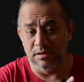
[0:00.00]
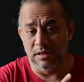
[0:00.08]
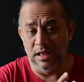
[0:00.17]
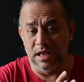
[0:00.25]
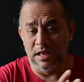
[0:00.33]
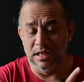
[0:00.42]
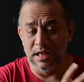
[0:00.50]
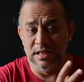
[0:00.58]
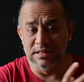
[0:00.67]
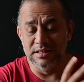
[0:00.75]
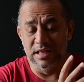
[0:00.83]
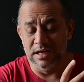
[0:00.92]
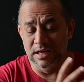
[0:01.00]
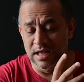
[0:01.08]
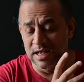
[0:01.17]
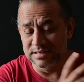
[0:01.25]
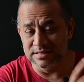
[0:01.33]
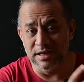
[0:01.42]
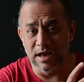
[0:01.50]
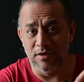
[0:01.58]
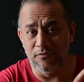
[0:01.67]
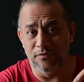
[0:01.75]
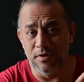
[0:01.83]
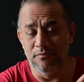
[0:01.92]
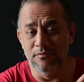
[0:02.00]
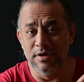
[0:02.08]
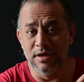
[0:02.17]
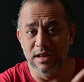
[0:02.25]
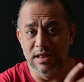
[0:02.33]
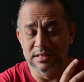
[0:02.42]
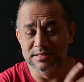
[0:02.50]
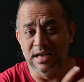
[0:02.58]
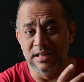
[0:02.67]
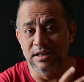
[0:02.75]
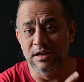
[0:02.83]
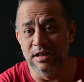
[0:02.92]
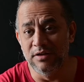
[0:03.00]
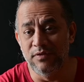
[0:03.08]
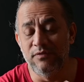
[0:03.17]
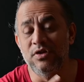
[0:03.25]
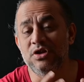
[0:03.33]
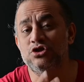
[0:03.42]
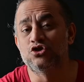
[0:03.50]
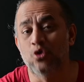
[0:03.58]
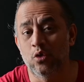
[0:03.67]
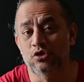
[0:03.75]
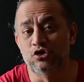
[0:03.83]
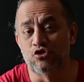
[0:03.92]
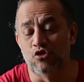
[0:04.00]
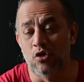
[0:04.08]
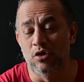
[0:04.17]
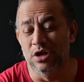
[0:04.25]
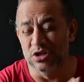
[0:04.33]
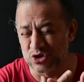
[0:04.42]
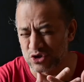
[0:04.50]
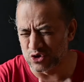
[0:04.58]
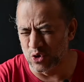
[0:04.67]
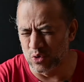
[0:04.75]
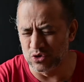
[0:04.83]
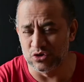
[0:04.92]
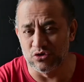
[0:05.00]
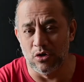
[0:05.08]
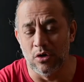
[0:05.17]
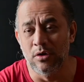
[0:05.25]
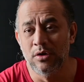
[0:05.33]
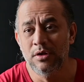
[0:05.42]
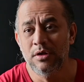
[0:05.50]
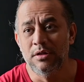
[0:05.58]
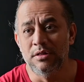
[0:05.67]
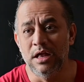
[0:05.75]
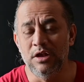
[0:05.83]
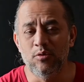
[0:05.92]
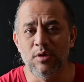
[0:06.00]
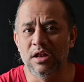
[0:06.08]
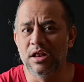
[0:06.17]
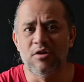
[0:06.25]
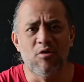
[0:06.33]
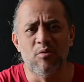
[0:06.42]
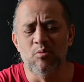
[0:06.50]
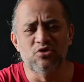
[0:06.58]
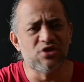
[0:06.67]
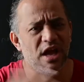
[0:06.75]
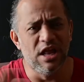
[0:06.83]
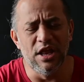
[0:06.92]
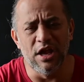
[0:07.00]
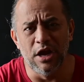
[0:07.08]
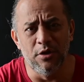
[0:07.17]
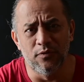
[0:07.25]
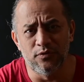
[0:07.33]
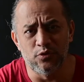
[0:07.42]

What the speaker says: the SNR firmware inside the D850 is so strong. It's so strong that you can get almost any kind of